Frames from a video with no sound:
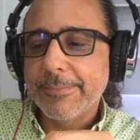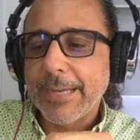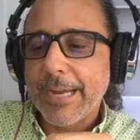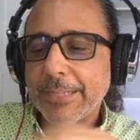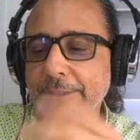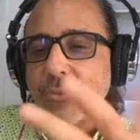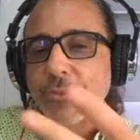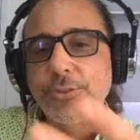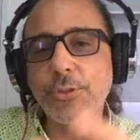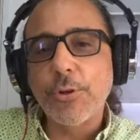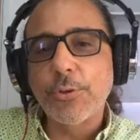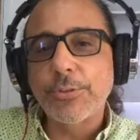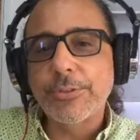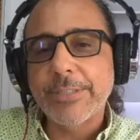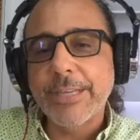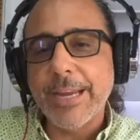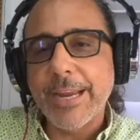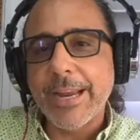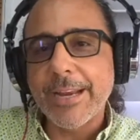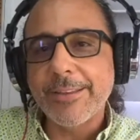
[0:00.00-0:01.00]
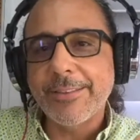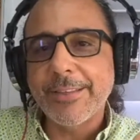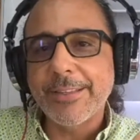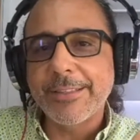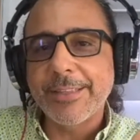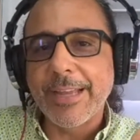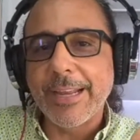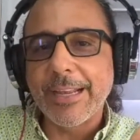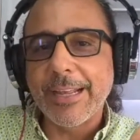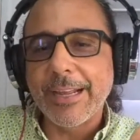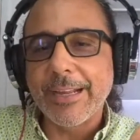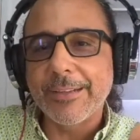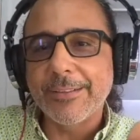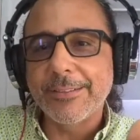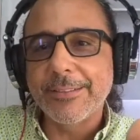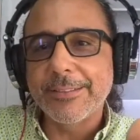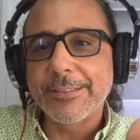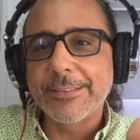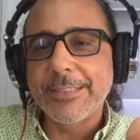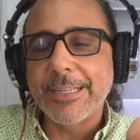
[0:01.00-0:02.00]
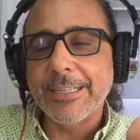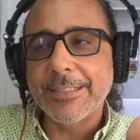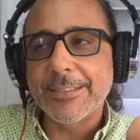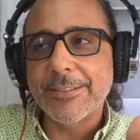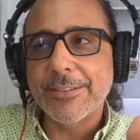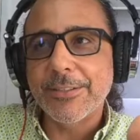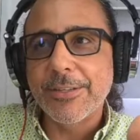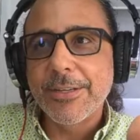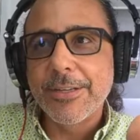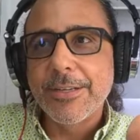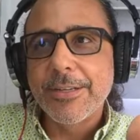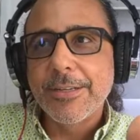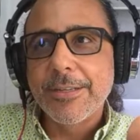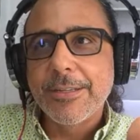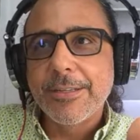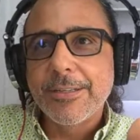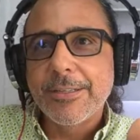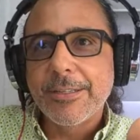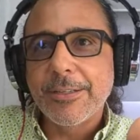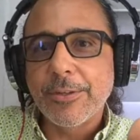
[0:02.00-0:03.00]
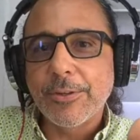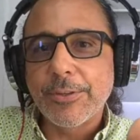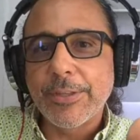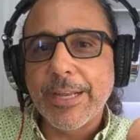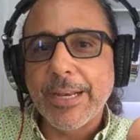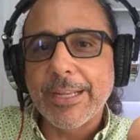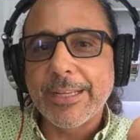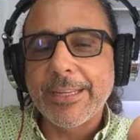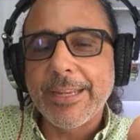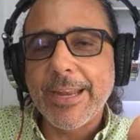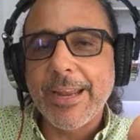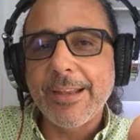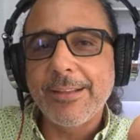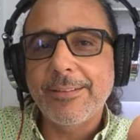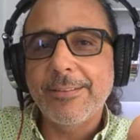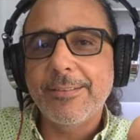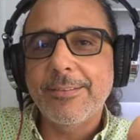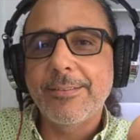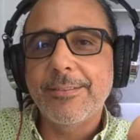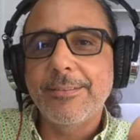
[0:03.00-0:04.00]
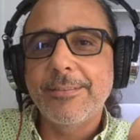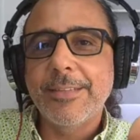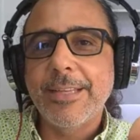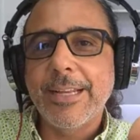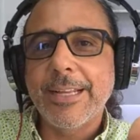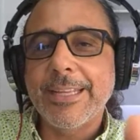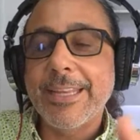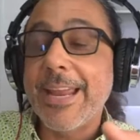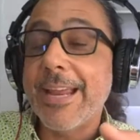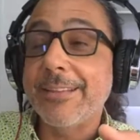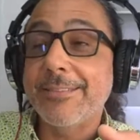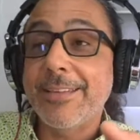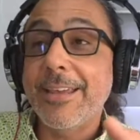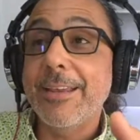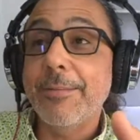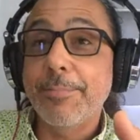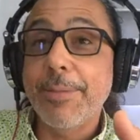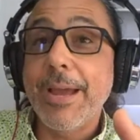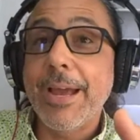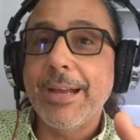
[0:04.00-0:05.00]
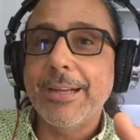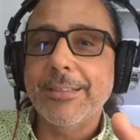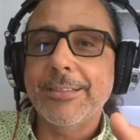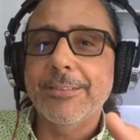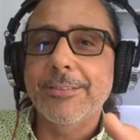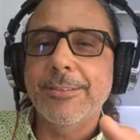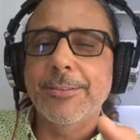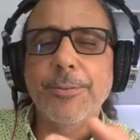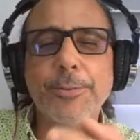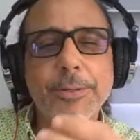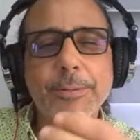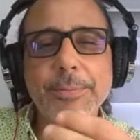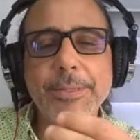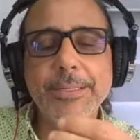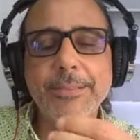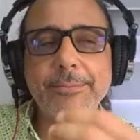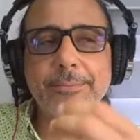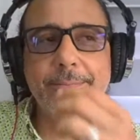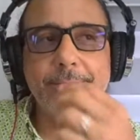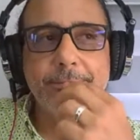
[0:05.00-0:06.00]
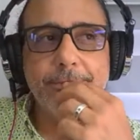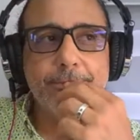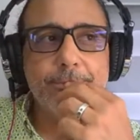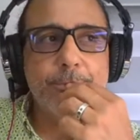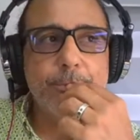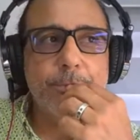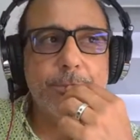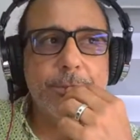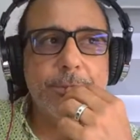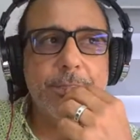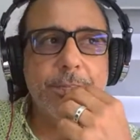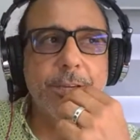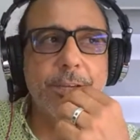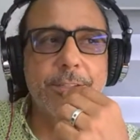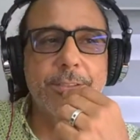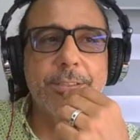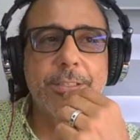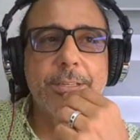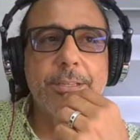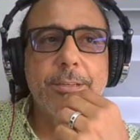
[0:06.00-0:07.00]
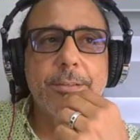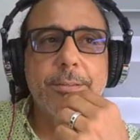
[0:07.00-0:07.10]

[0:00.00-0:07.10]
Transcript: I just don't say anything that it's, you know, that I can't take back. You know what I mean? Because